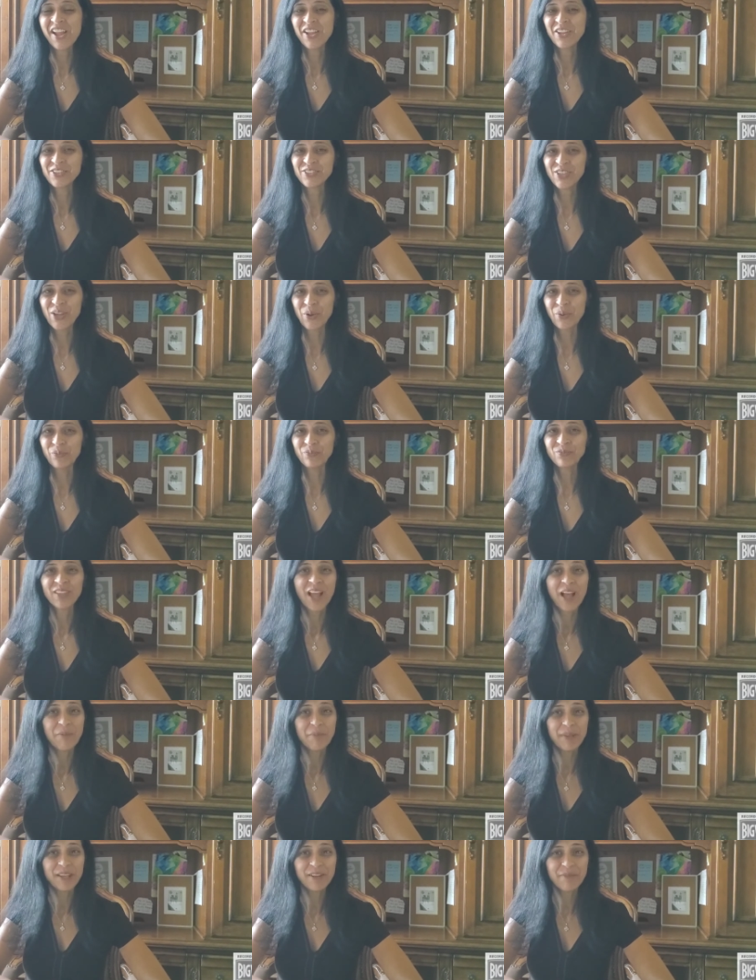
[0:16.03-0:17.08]
So
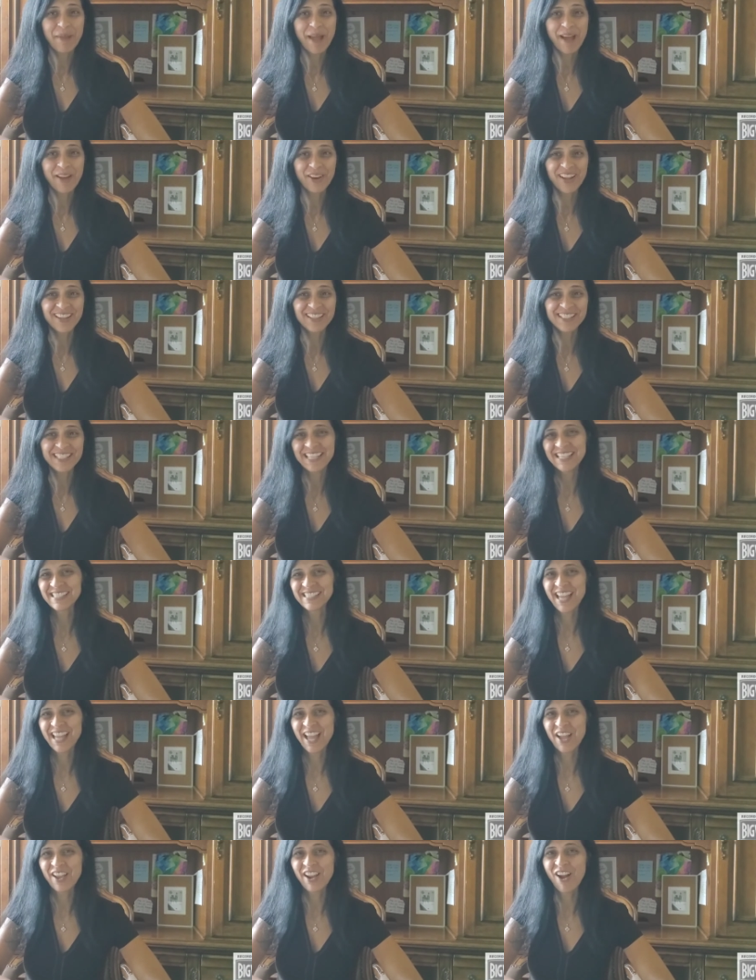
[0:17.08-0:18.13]
a bit about us is
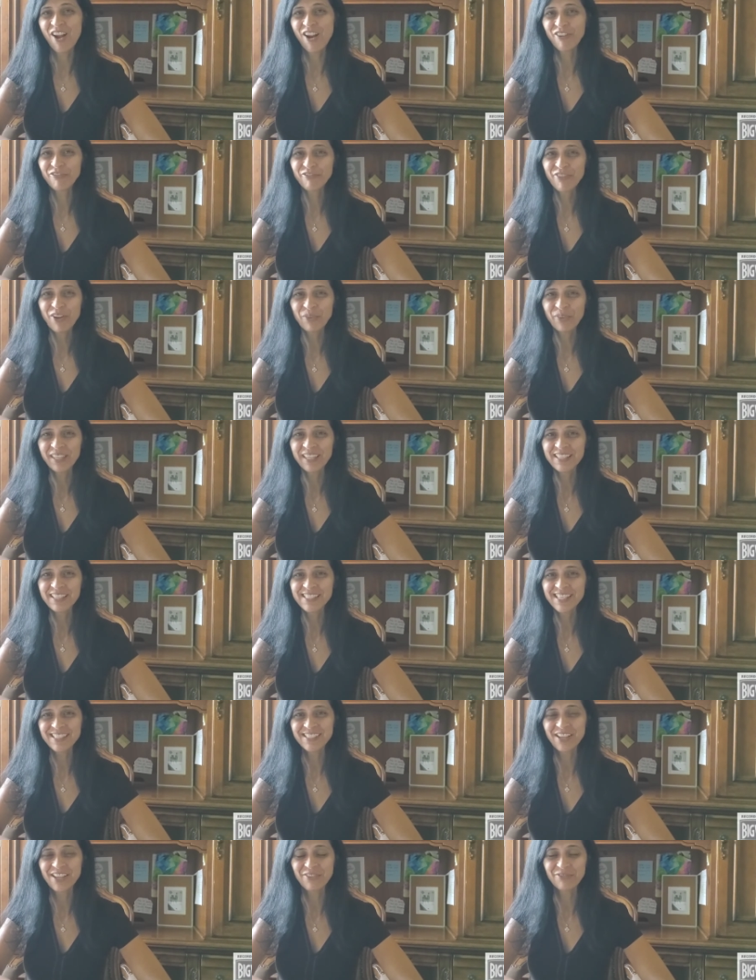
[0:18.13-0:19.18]
that our focus
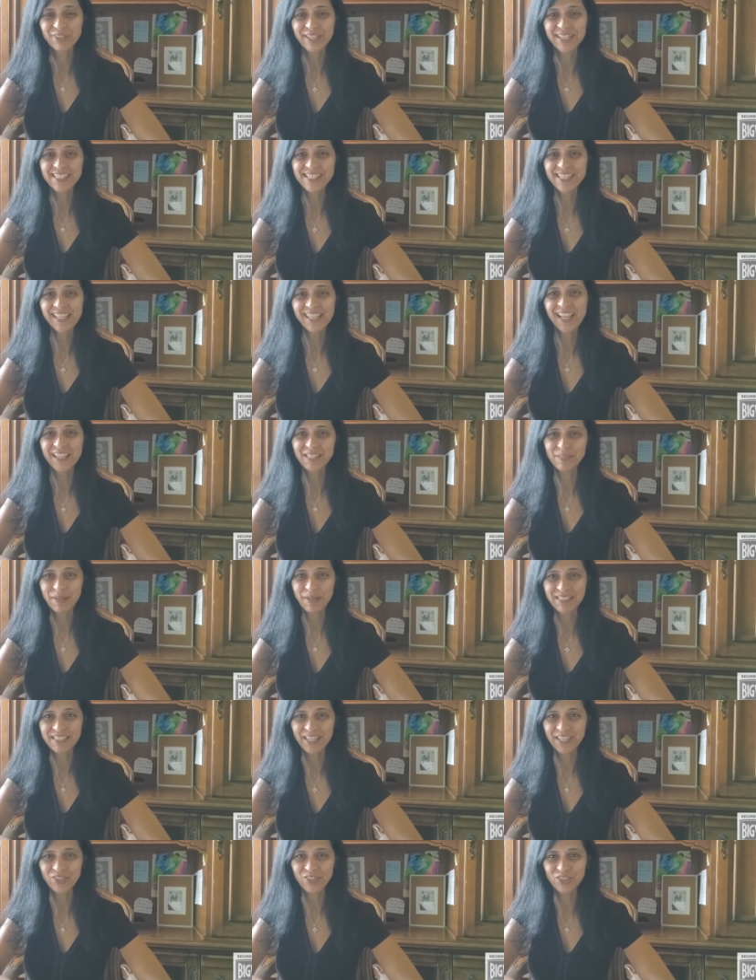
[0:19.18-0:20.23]
is on raising
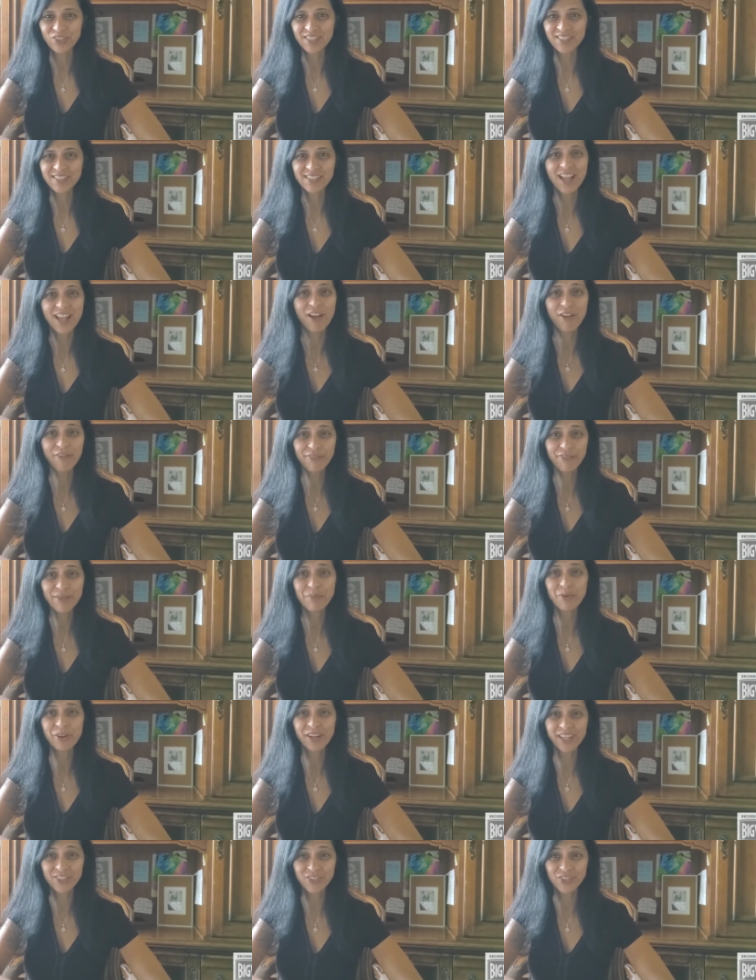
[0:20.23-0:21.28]
expectations of the
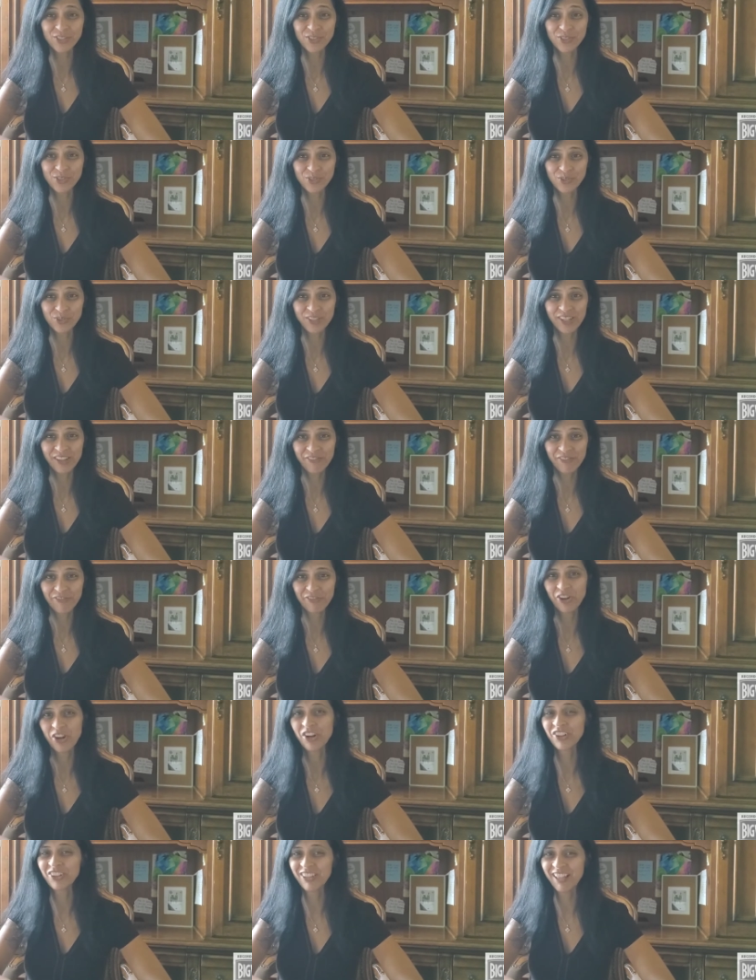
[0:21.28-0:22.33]
mortgage industry for
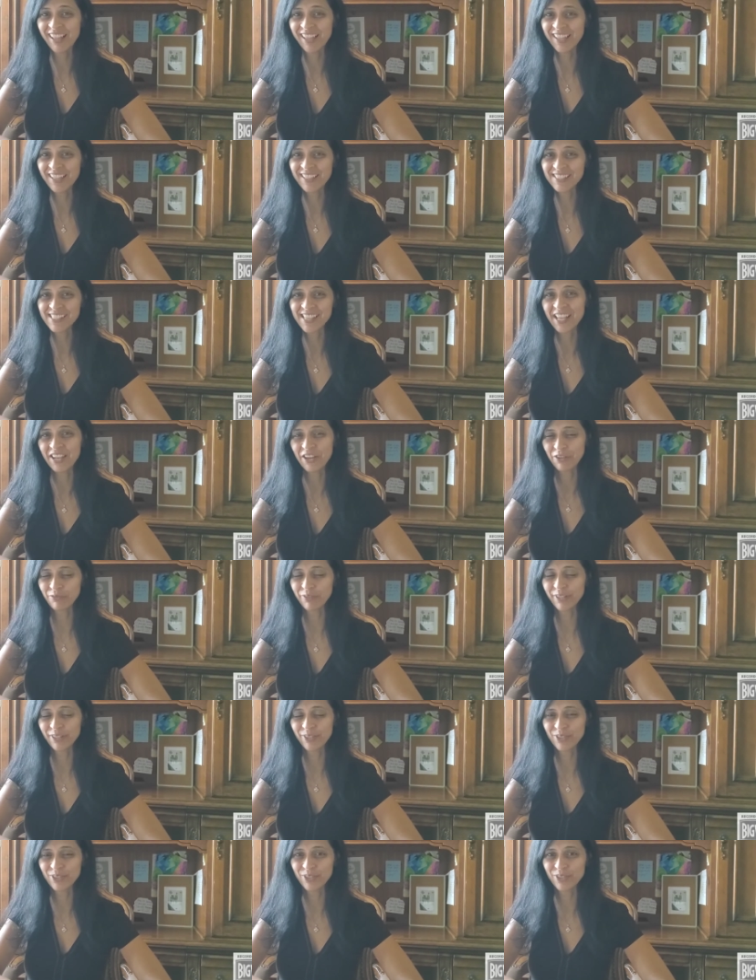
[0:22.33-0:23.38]
our clients and our
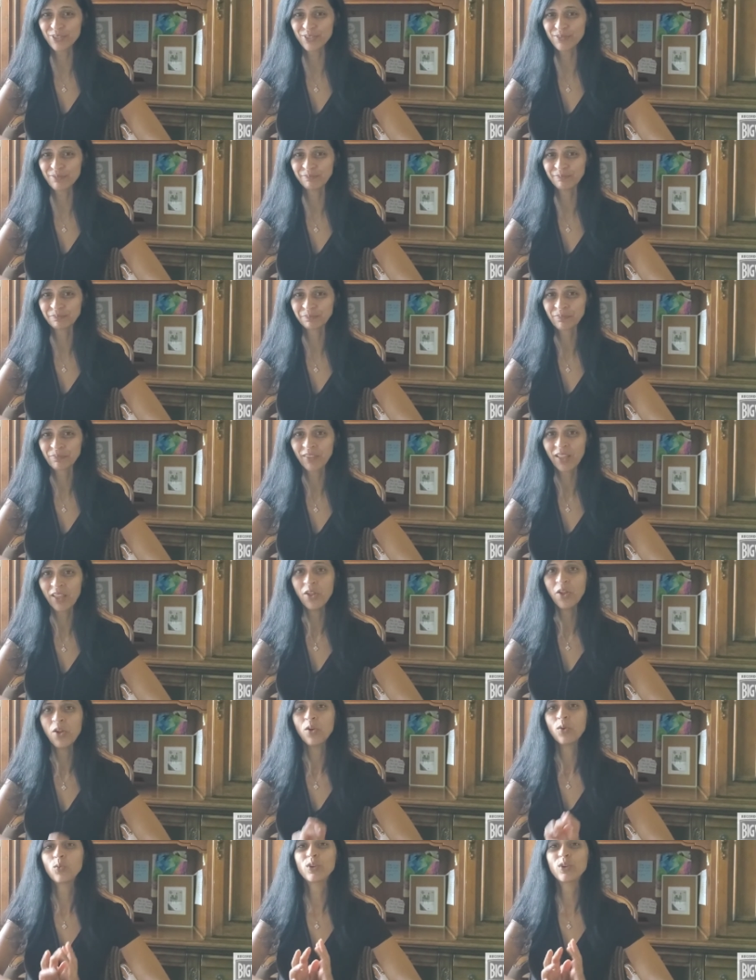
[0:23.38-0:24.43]
realtors.
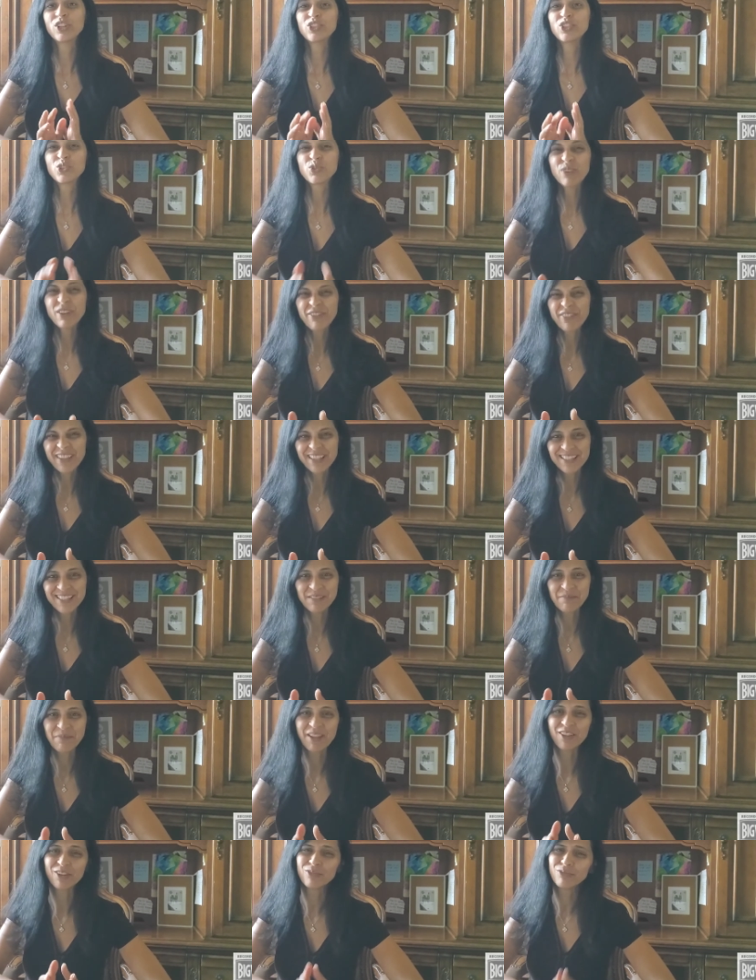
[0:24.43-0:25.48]
We're driven to
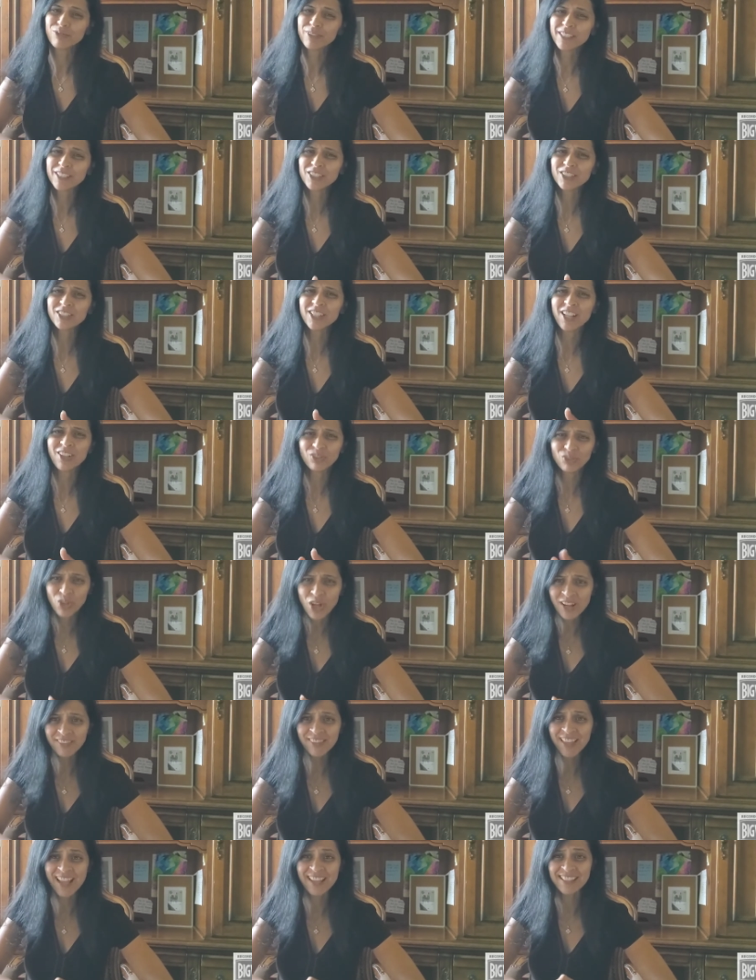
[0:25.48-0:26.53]
make a real
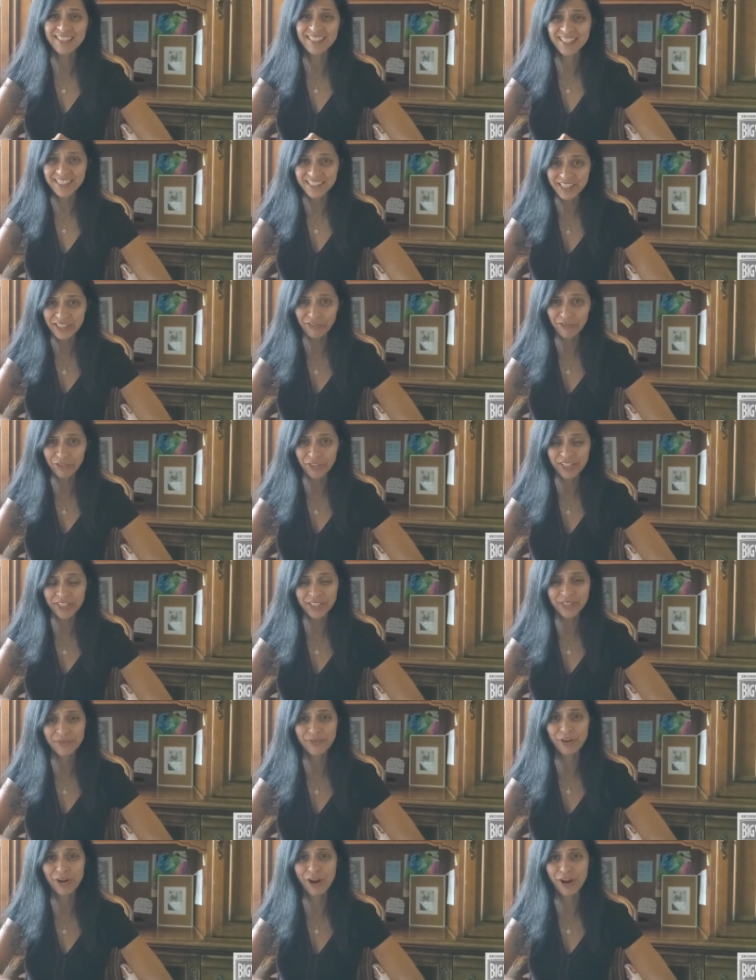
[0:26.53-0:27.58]
long-lasting difference
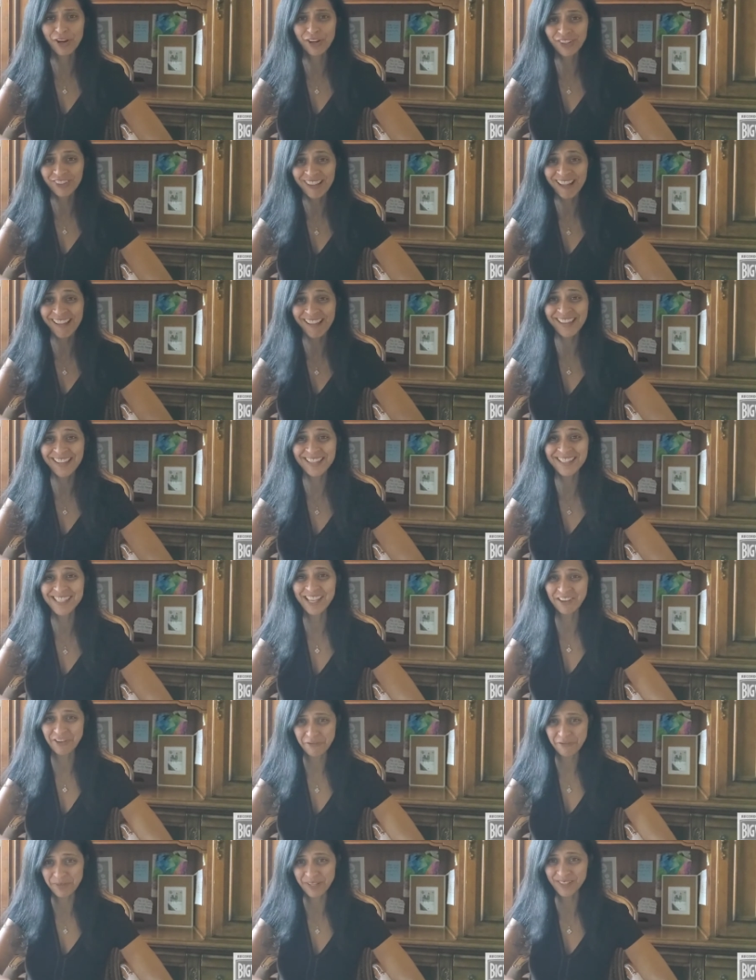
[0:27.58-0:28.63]
for our clients and
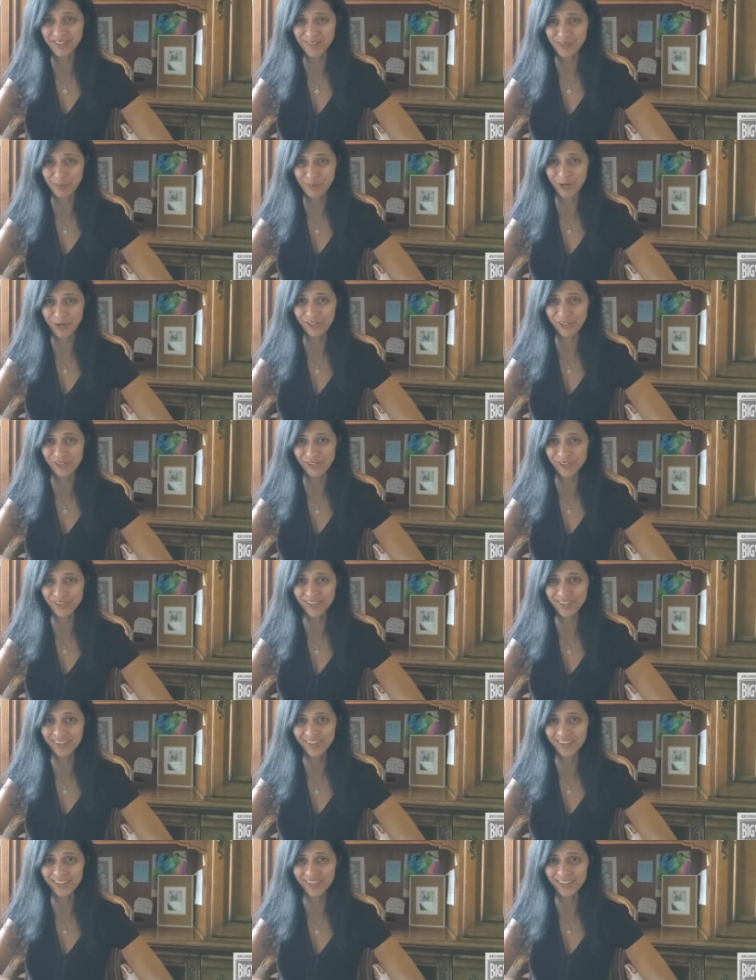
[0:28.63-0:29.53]
our business partners.